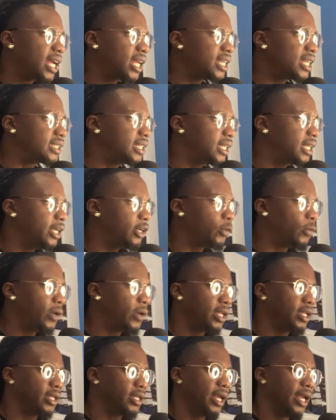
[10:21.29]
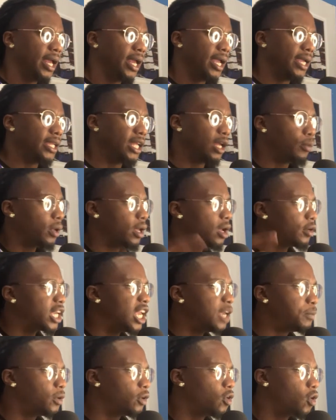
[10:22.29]
just to get with it, and then we're gonna
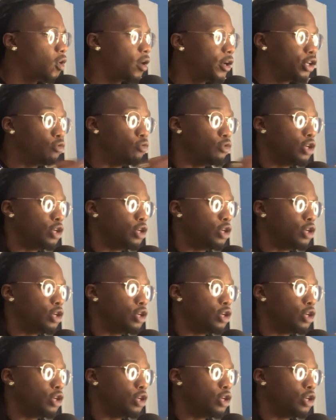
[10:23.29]
keep it going.